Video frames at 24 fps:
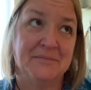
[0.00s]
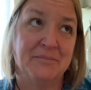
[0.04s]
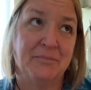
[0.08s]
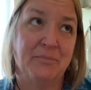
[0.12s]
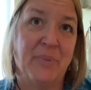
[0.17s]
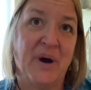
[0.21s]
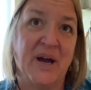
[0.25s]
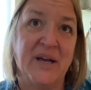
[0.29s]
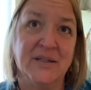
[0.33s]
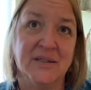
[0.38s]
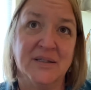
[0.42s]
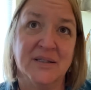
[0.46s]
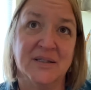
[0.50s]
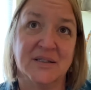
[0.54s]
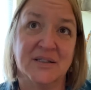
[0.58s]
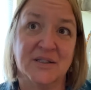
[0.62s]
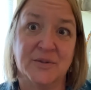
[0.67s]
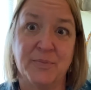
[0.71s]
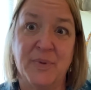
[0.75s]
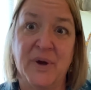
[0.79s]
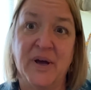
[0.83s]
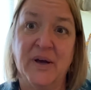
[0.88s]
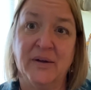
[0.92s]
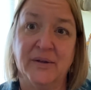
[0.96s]
Biden
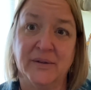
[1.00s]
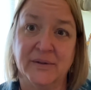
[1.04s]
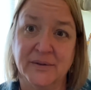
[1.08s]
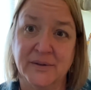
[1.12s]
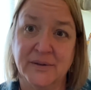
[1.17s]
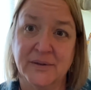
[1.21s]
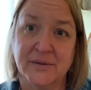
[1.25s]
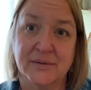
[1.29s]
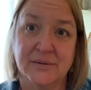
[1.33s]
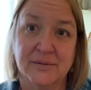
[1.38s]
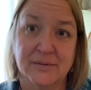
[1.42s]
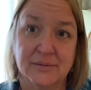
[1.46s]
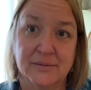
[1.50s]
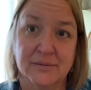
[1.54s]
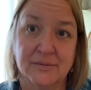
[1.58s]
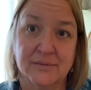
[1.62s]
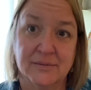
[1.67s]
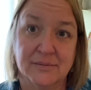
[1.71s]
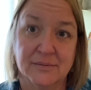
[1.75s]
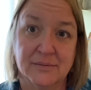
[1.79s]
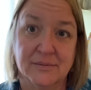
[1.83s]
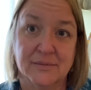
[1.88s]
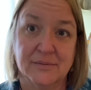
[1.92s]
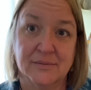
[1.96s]
expelled
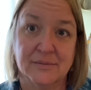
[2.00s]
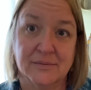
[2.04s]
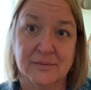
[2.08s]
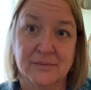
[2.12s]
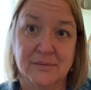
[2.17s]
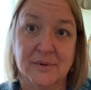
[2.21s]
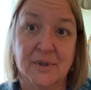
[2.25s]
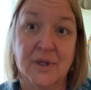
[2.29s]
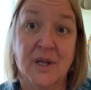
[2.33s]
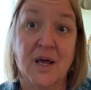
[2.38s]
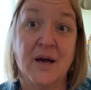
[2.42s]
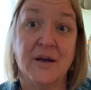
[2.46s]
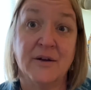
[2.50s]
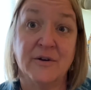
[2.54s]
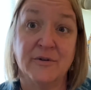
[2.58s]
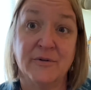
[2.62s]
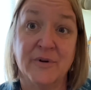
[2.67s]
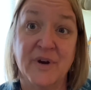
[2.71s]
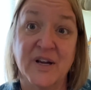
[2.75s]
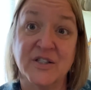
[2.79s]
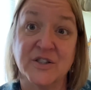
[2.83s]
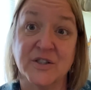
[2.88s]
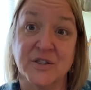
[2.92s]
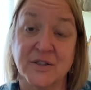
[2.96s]
a lot of
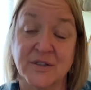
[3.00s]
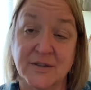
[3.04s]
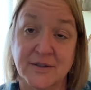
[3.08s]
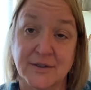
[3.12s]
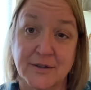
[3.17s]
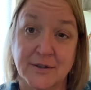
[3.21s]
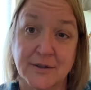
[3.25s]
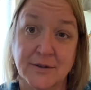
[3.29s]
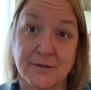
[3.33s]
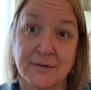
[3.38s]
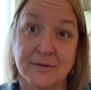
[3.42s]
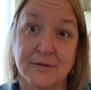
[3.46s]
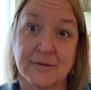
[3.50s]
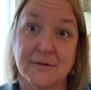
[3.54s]
Russians.